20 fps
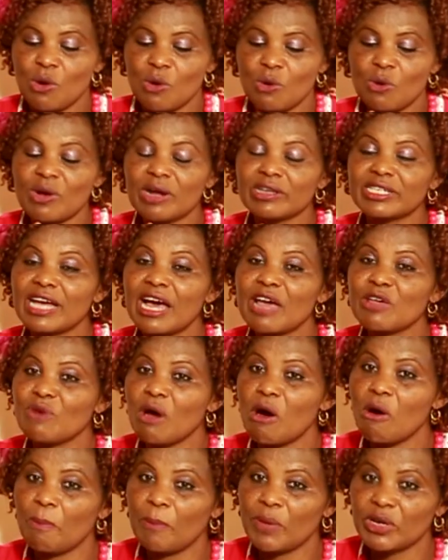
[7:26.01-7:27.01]
What are
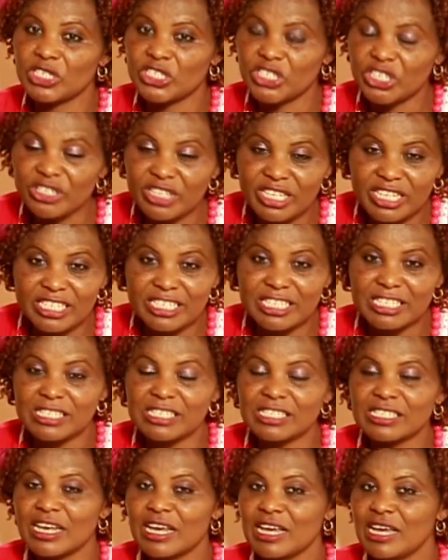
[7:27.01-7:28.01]
your
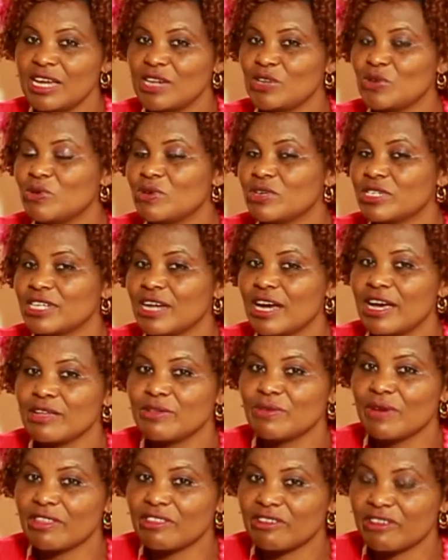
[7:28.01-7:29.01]
opportunities? And what are
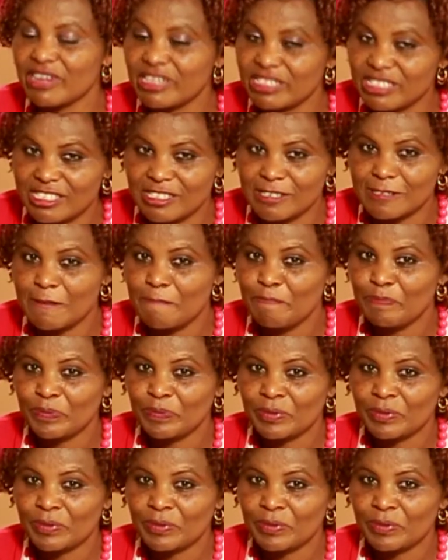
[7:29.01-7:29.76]
your threats?